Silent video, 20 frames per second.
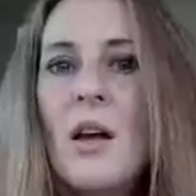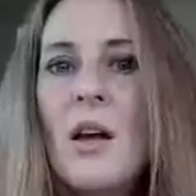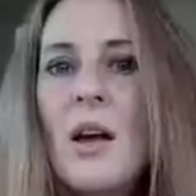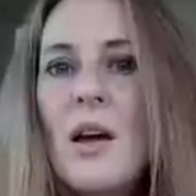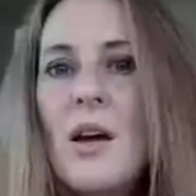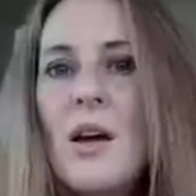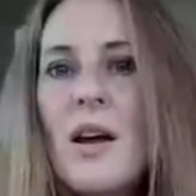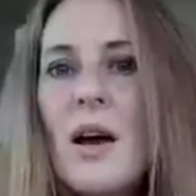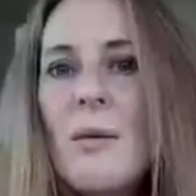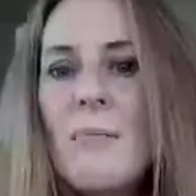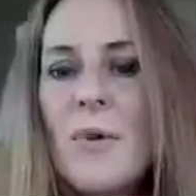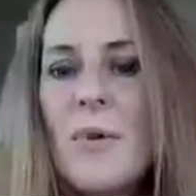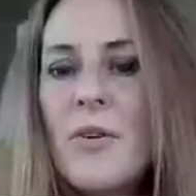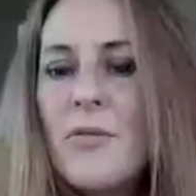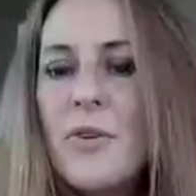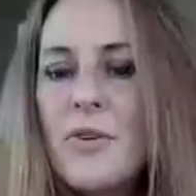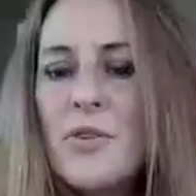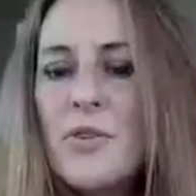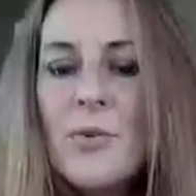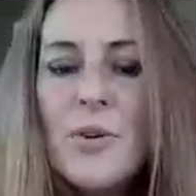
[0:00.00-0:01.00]

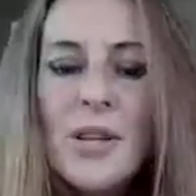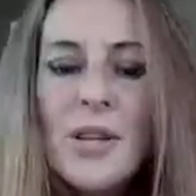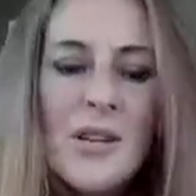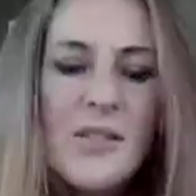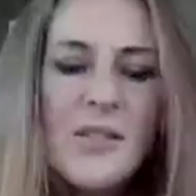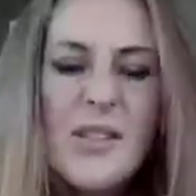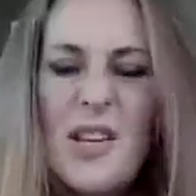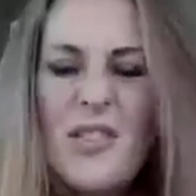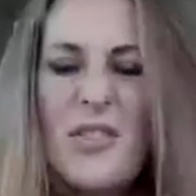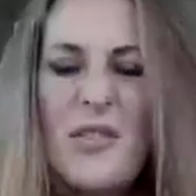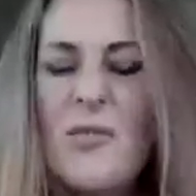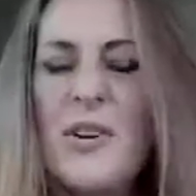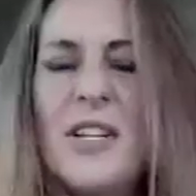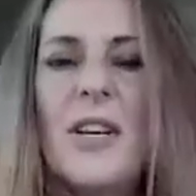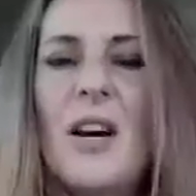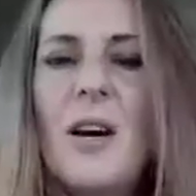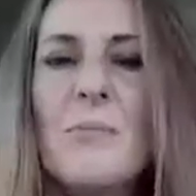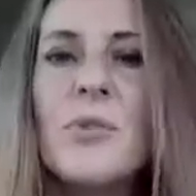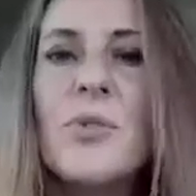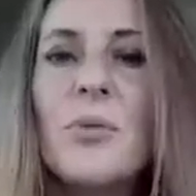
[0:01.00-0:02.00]
if you're doing that, say, 3
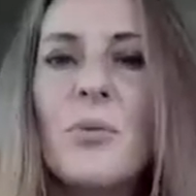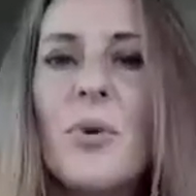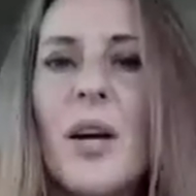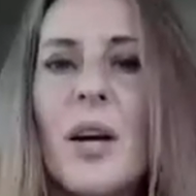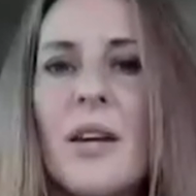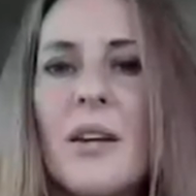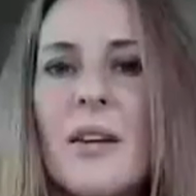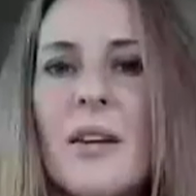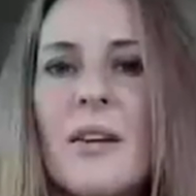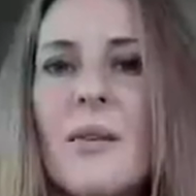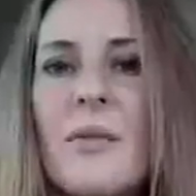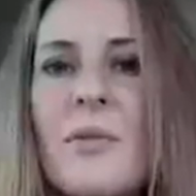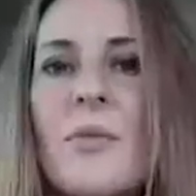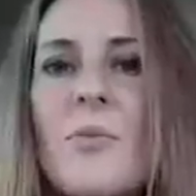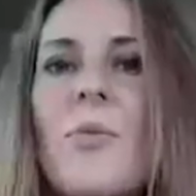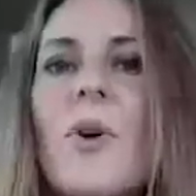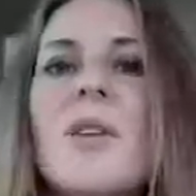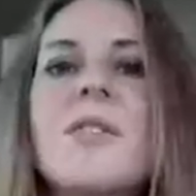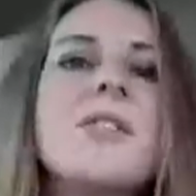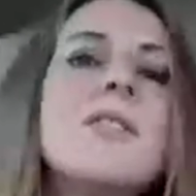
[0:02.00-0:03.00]
times a week,
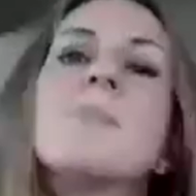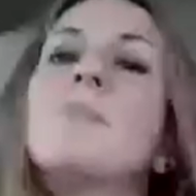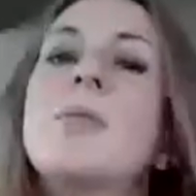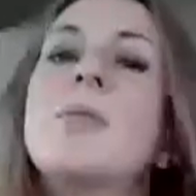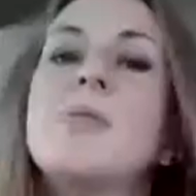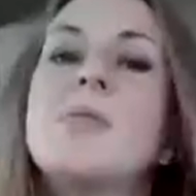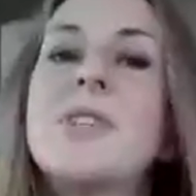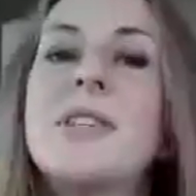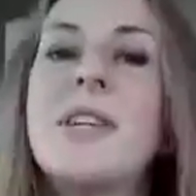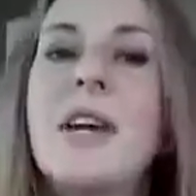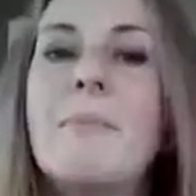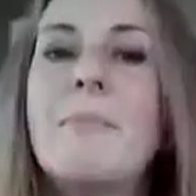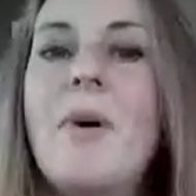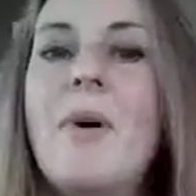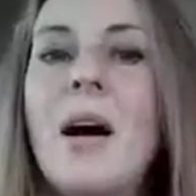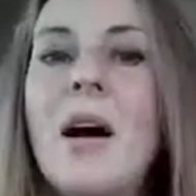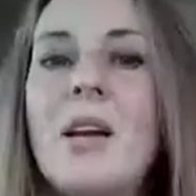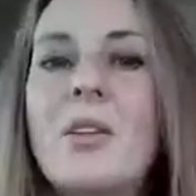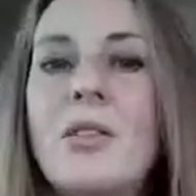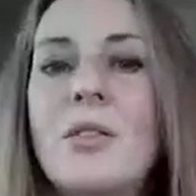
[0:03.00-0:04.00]
one small step
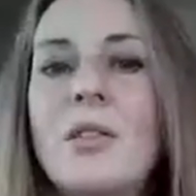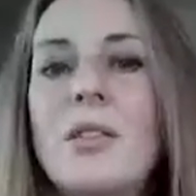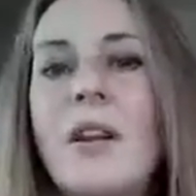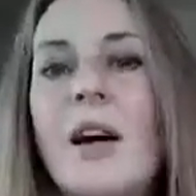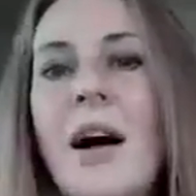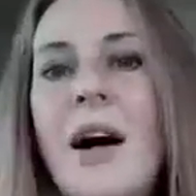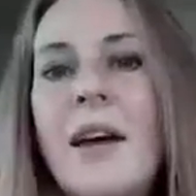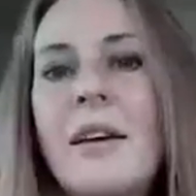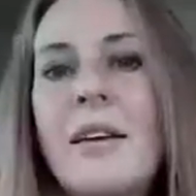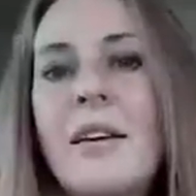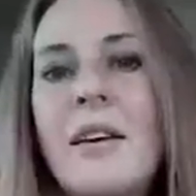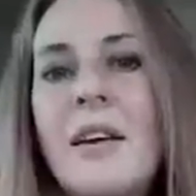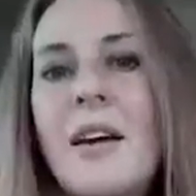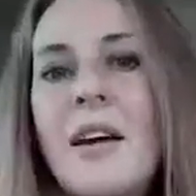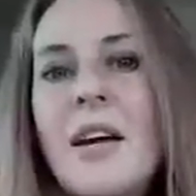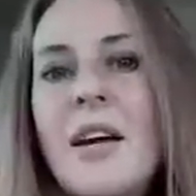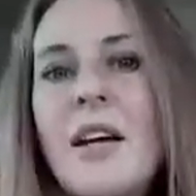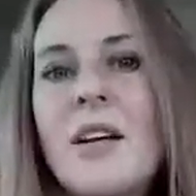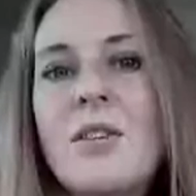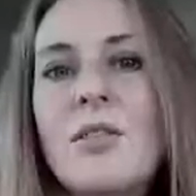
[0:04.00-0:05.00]
might look like
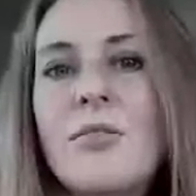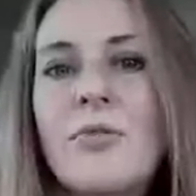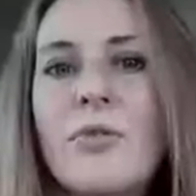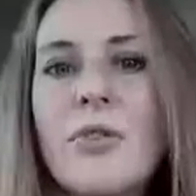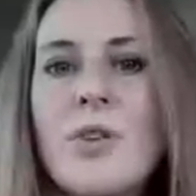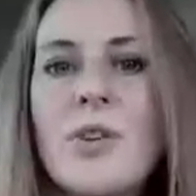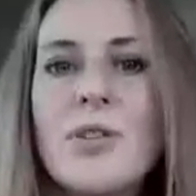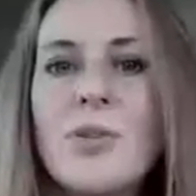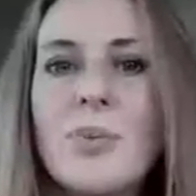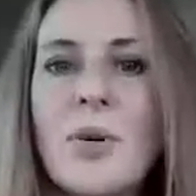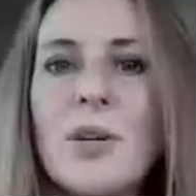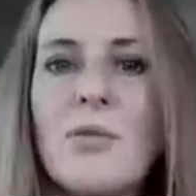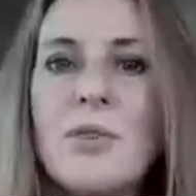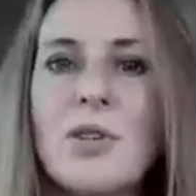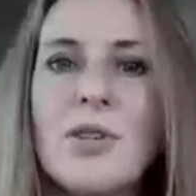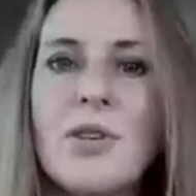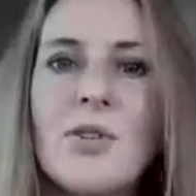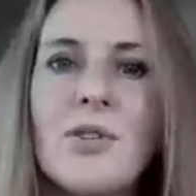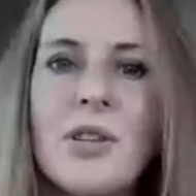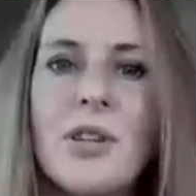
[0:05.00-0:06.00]
in the first week,
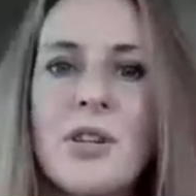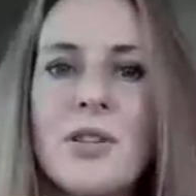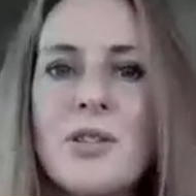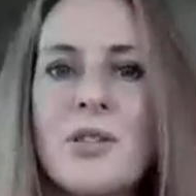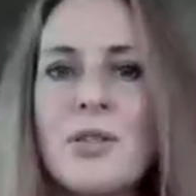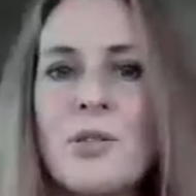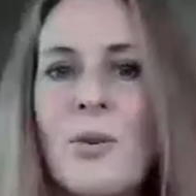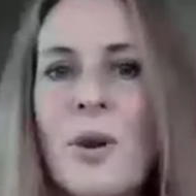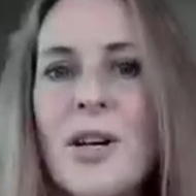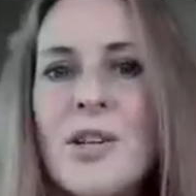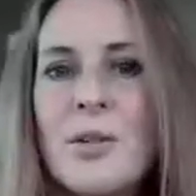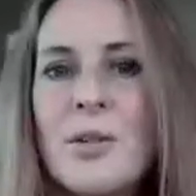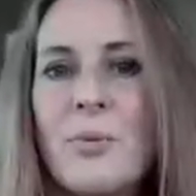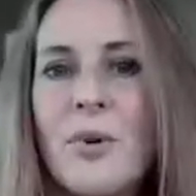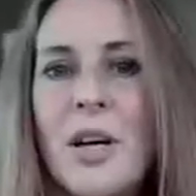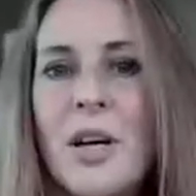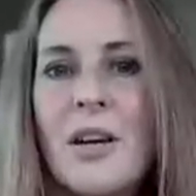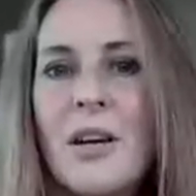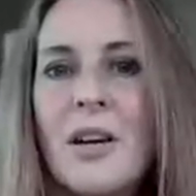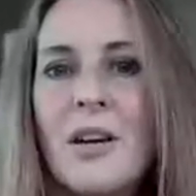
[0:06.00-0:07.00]
reducing it to twice a
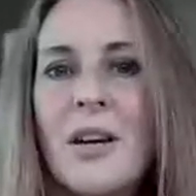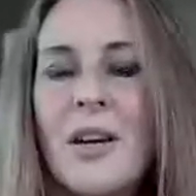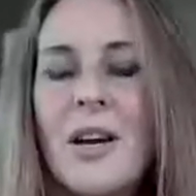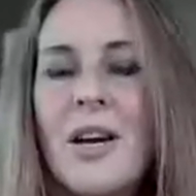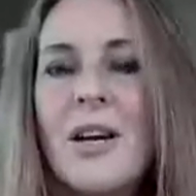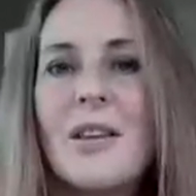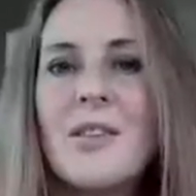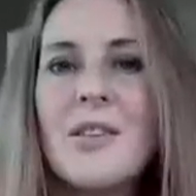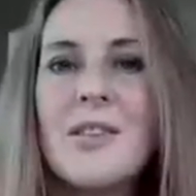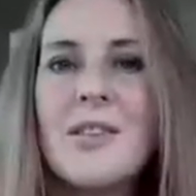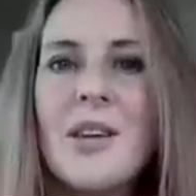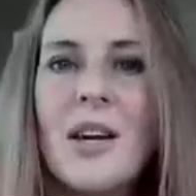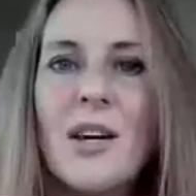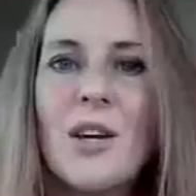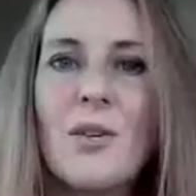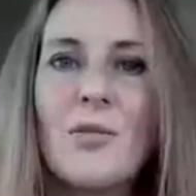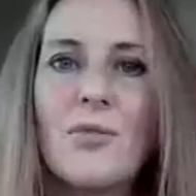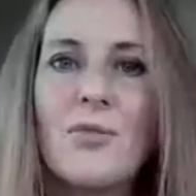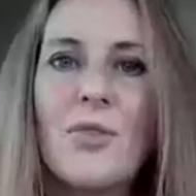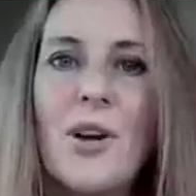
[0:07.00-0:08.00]
week. In the
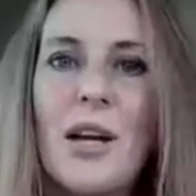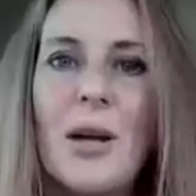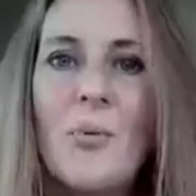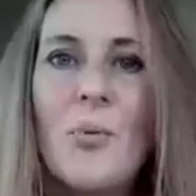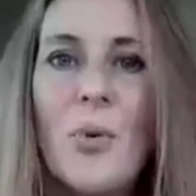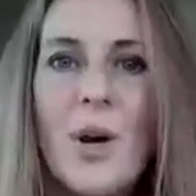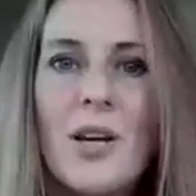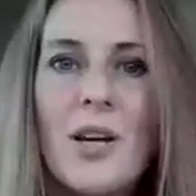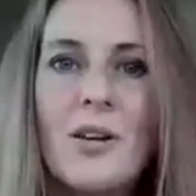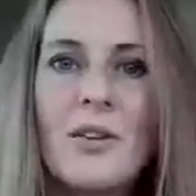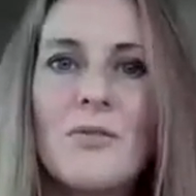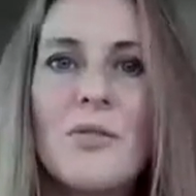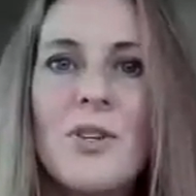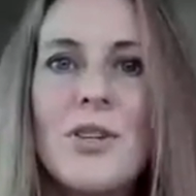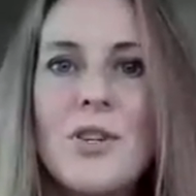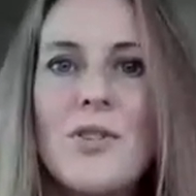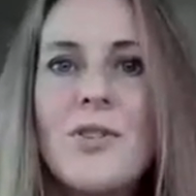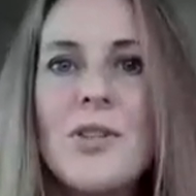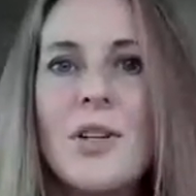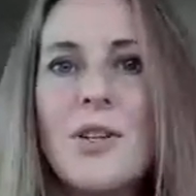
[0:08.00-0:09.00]
second week,
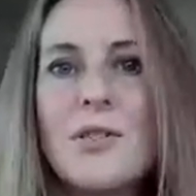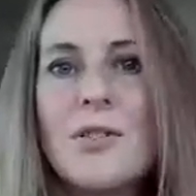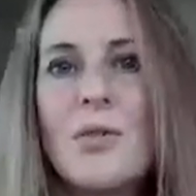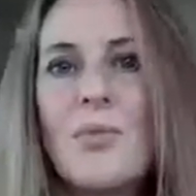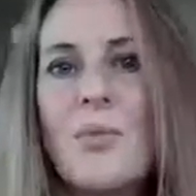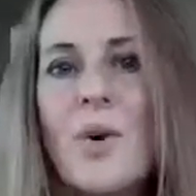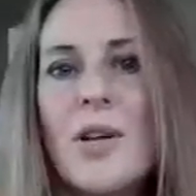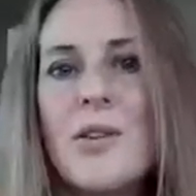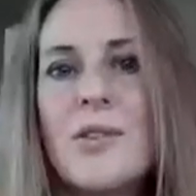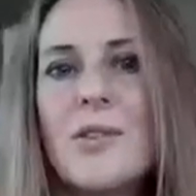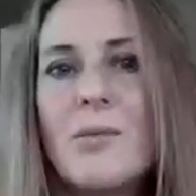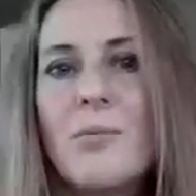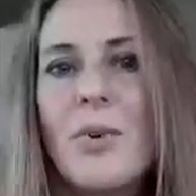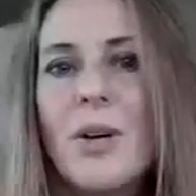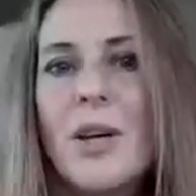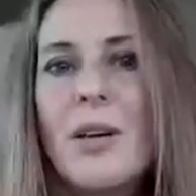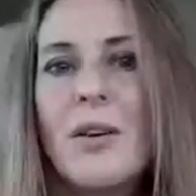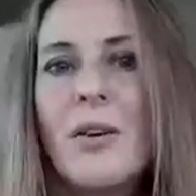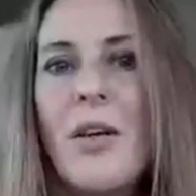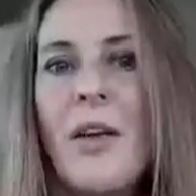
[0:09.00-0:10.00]
reducing it to once a
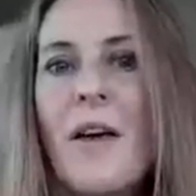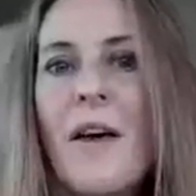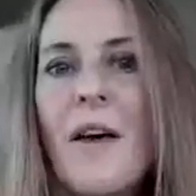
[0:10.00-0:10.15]
week.